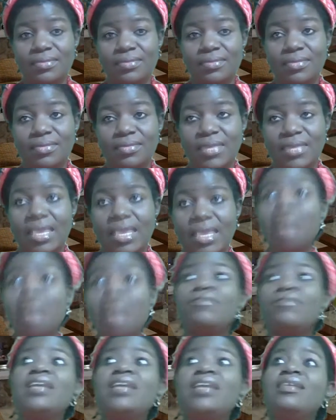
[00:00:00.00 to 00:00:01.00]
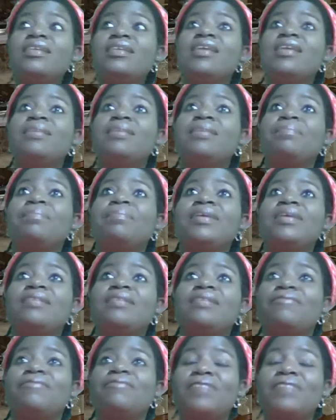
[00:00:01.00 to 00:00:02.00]
In
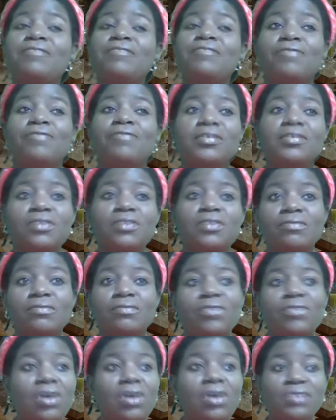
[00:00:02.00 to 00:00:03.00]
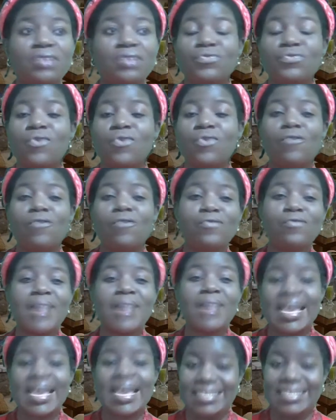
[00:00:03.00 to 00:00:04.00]
front of God of whom
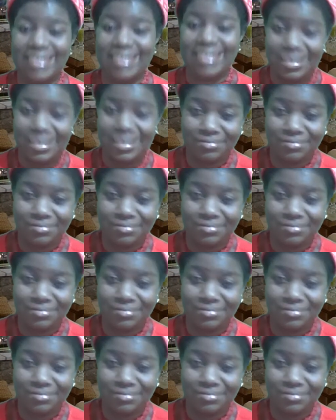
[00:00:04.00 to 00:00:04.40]
I serve.